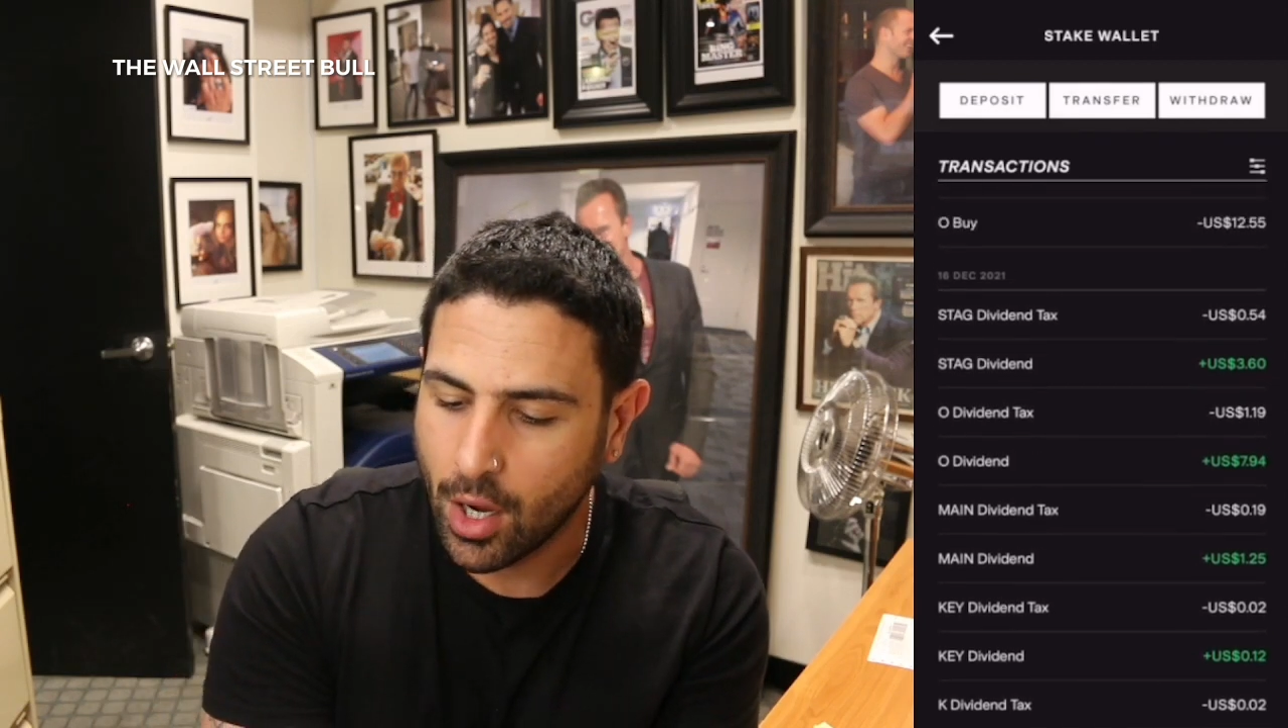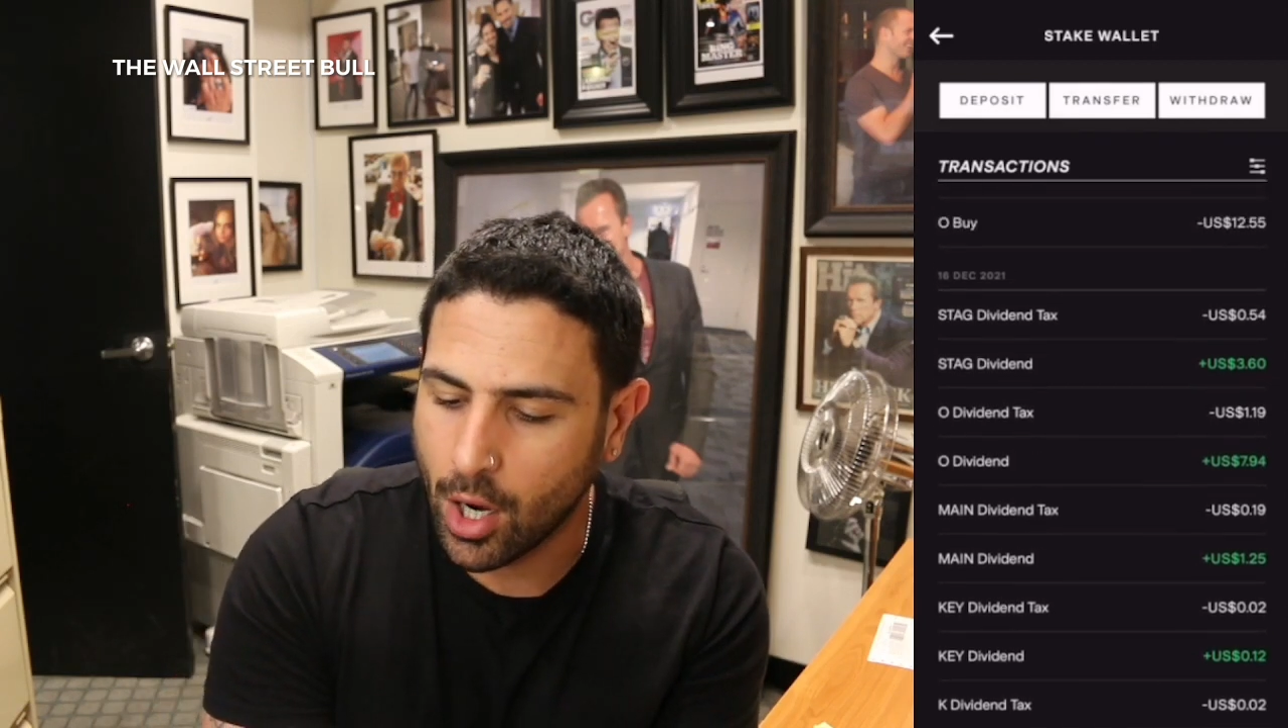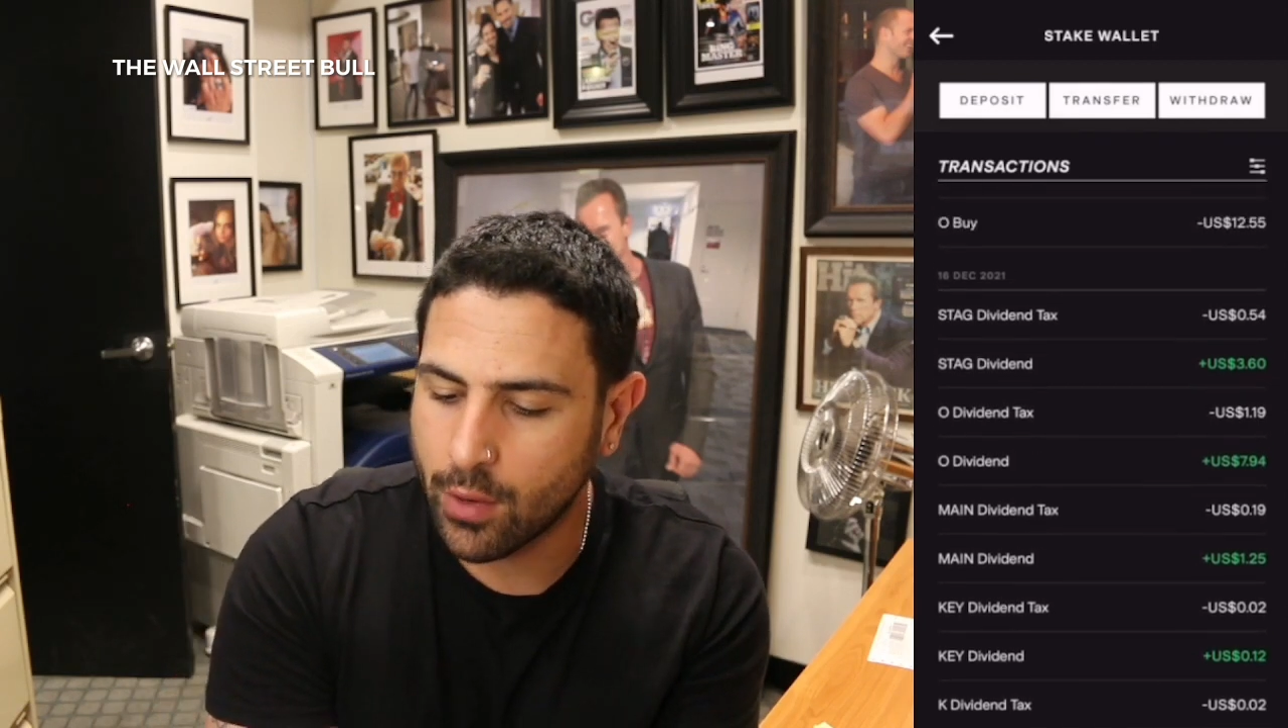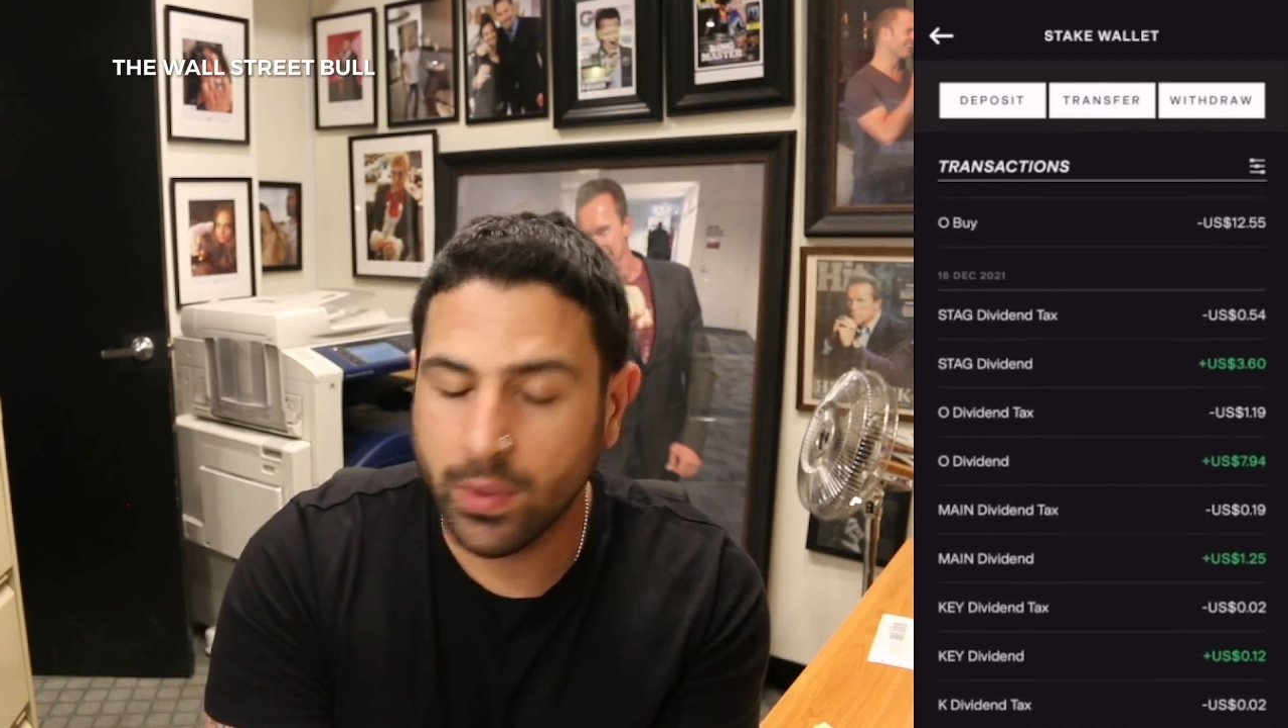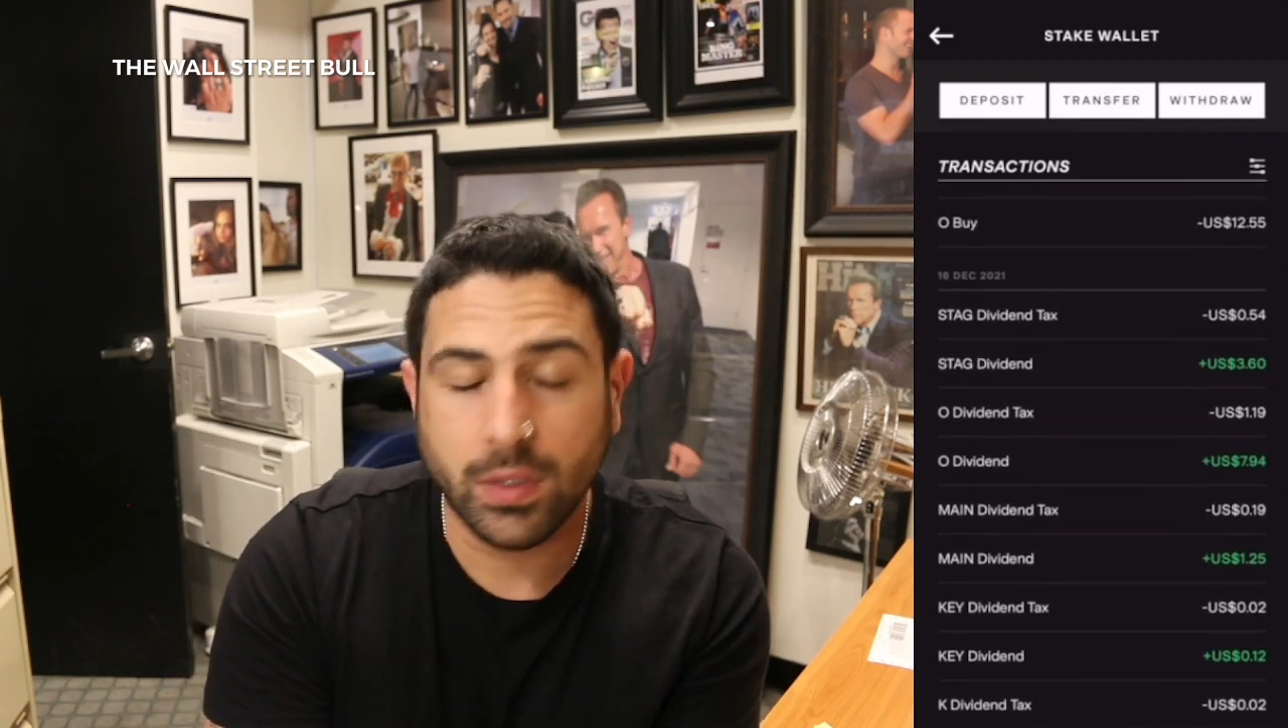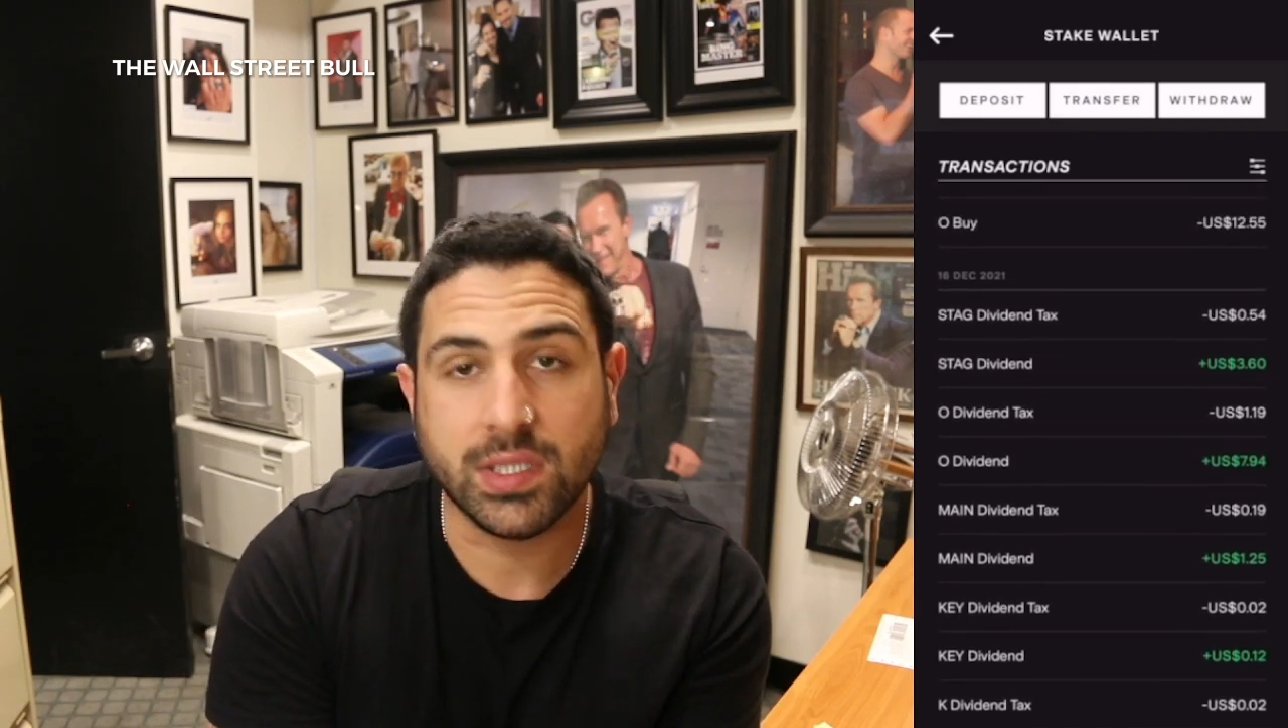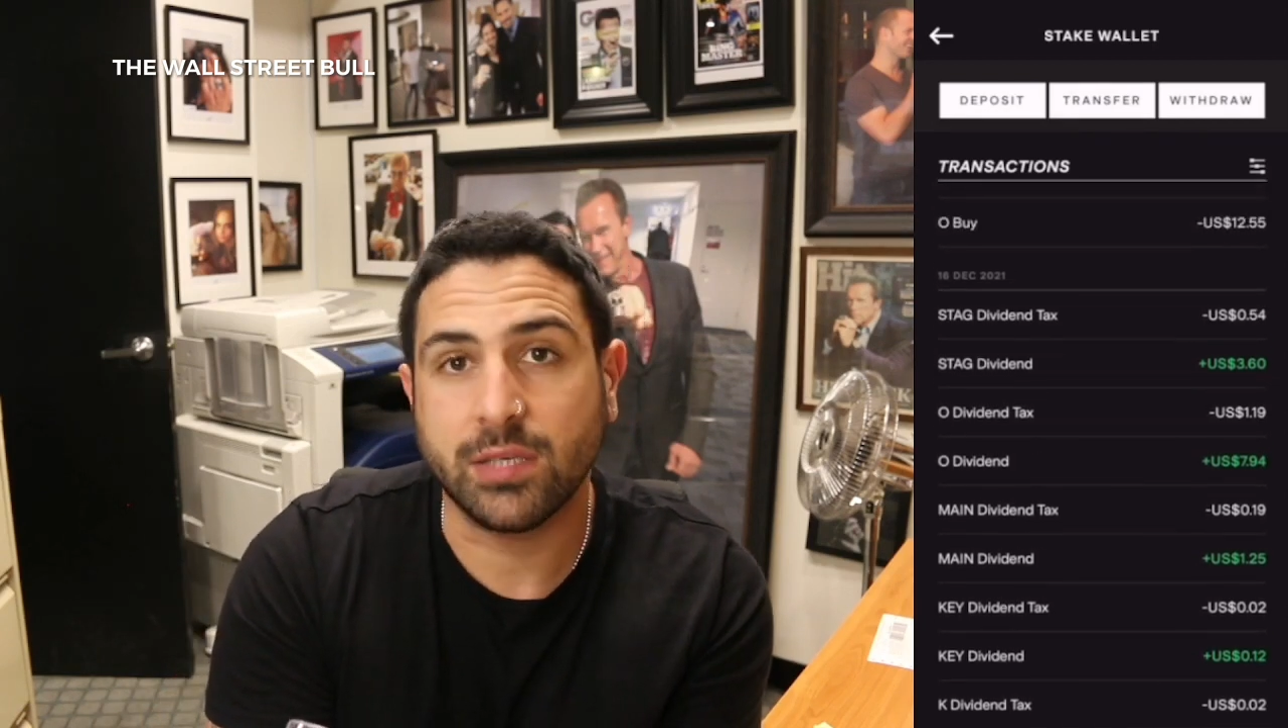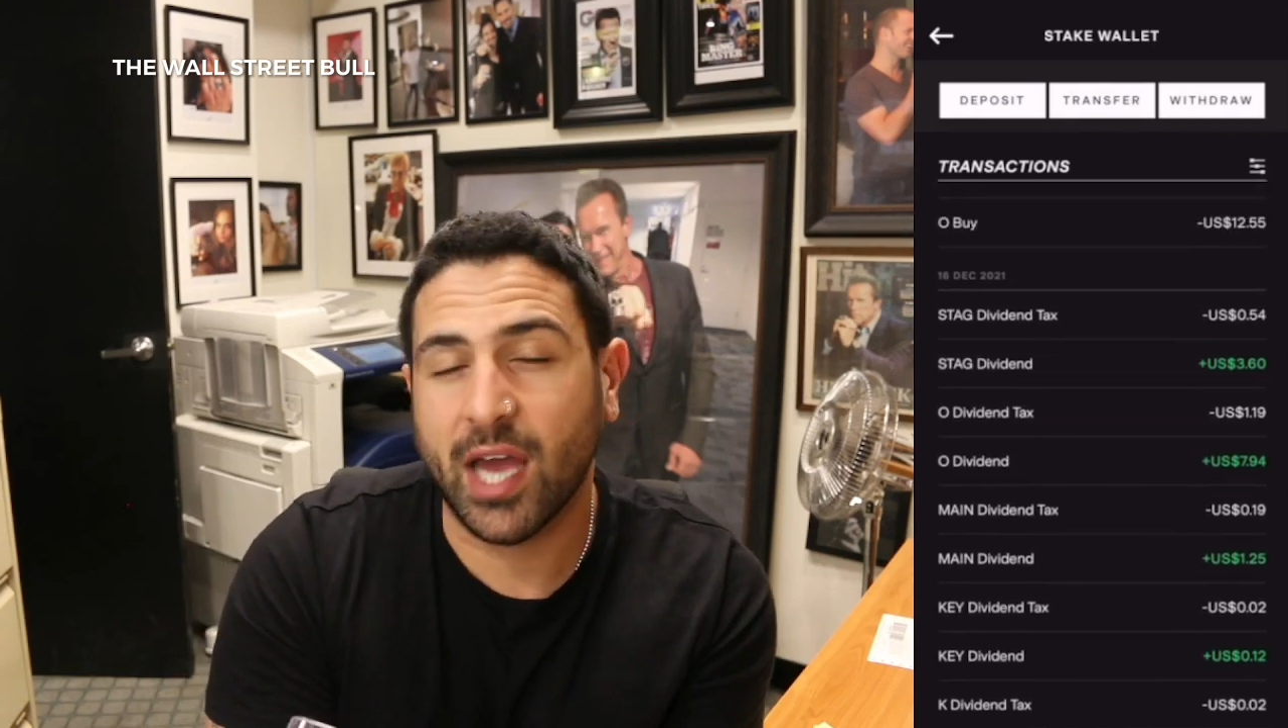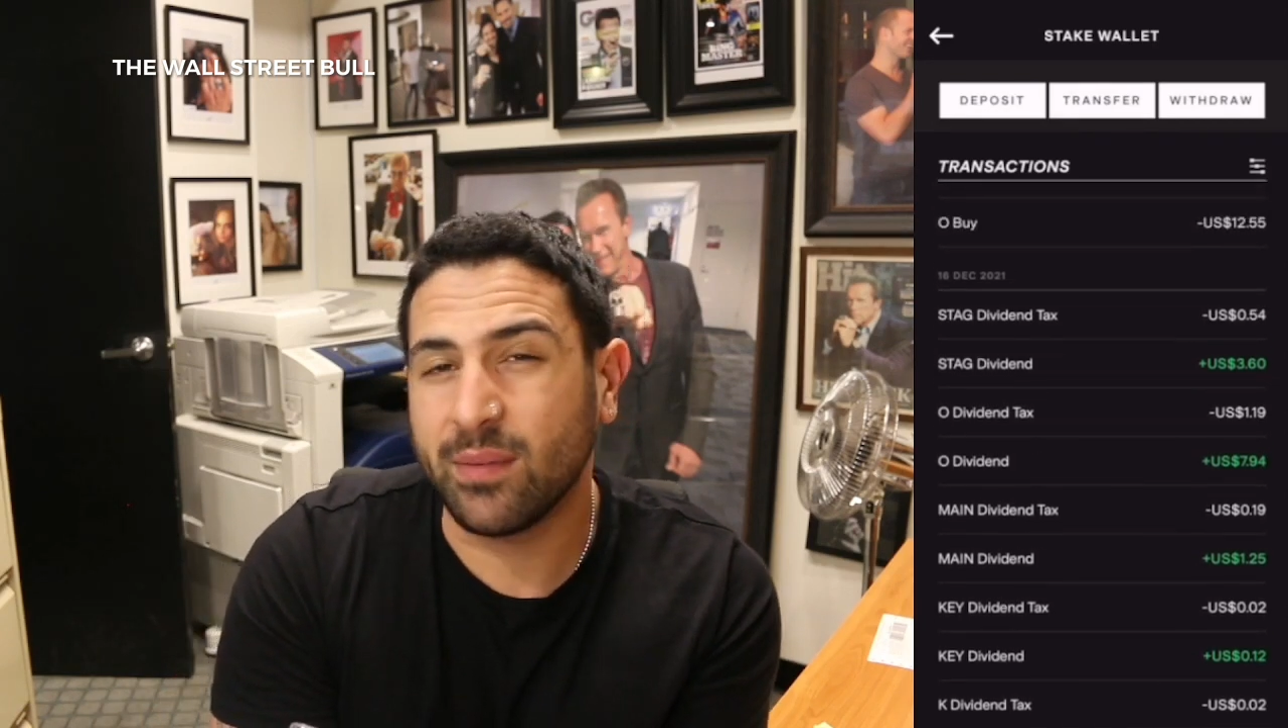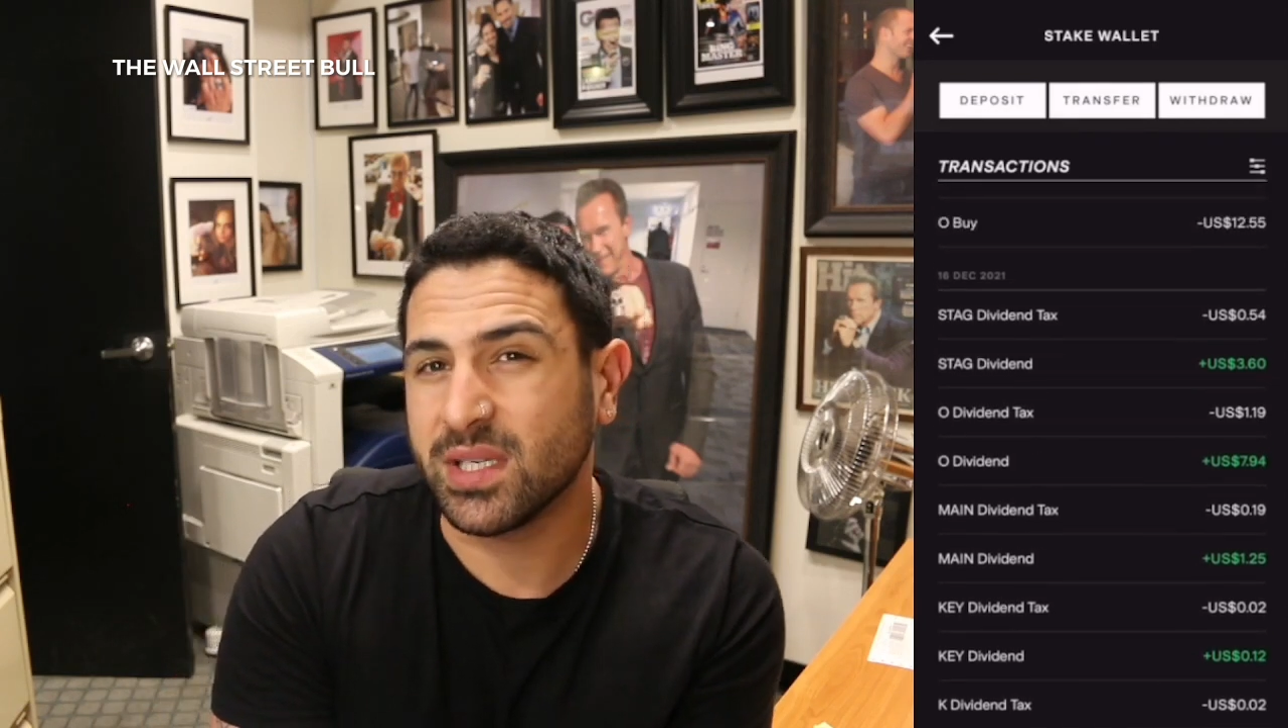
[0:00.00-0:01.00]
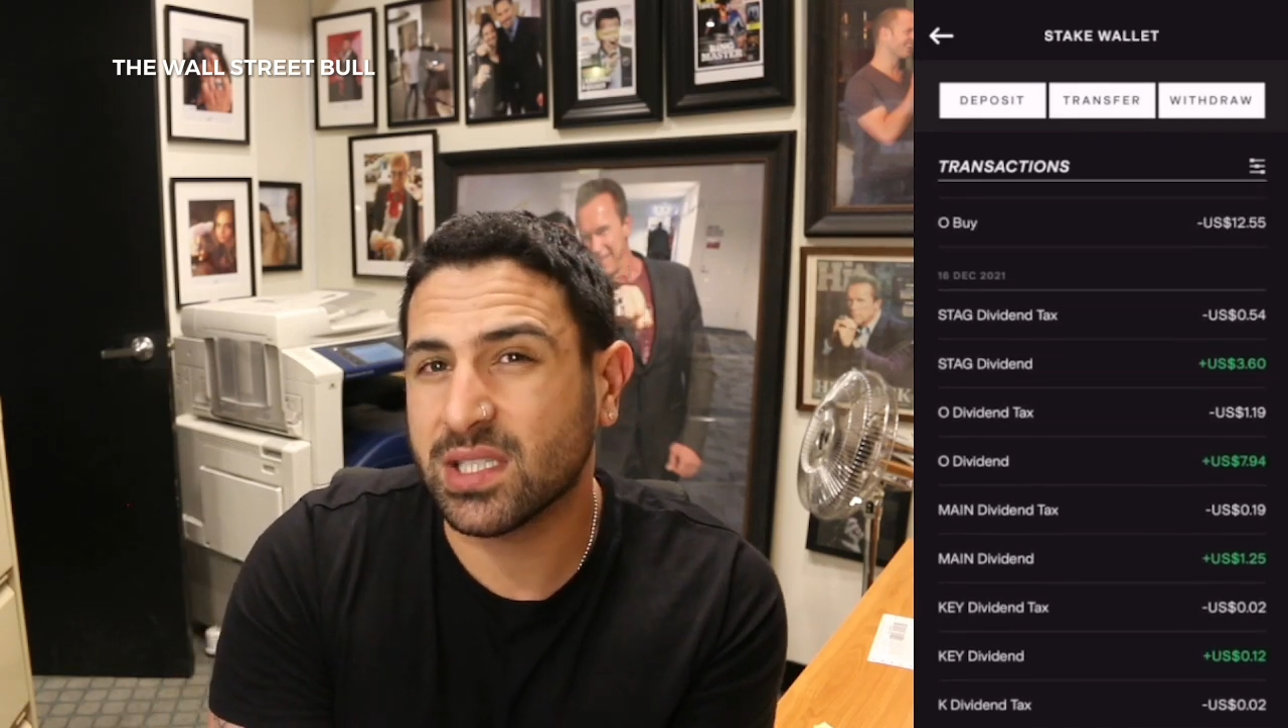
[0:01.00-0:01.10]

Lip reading: O Realty paid me